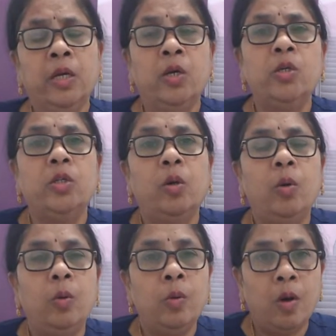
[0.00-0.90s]
So
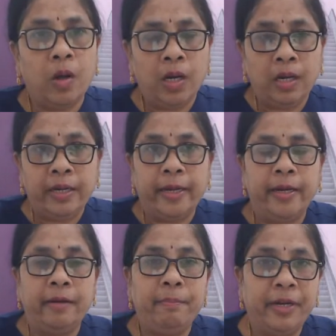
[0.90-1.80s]
who all
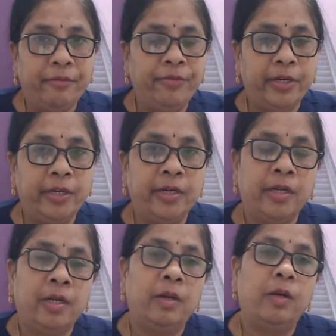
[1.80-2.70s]
can benefit
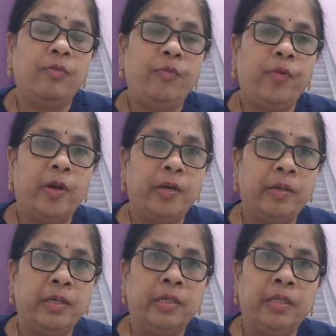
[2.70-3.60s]
from